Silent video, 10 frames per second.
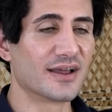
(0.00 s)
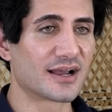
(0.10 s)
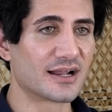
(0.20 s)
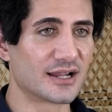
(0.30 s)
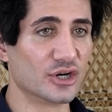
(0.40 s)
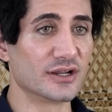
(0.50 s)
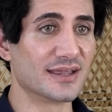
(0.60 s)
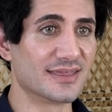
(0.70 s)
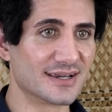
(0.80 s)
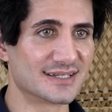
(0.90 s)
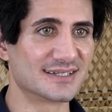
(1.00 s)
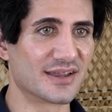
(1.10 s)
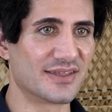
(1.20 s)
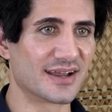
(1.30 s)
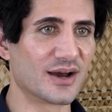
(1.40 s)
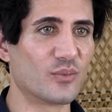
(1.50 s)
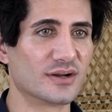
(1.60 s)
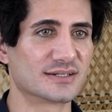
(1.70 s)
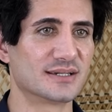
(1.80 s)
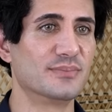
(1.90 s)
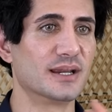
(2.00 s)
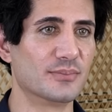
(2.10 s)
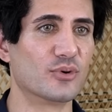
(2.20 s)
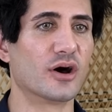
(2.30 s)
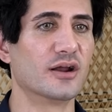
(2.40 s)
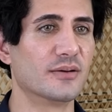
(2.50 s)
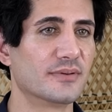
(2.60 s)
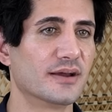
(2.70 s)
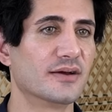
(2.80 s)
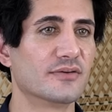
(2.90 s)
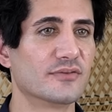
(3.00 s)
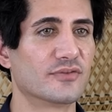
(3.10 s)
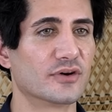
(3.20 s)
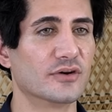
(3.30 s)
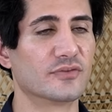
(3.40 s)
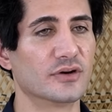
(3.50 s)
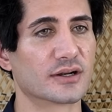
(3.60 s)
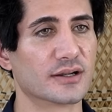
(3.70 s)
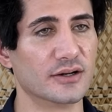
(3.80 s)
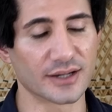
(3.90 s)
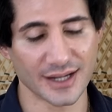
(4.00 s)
clearly this is the thing that wants to be brought up for a clearing.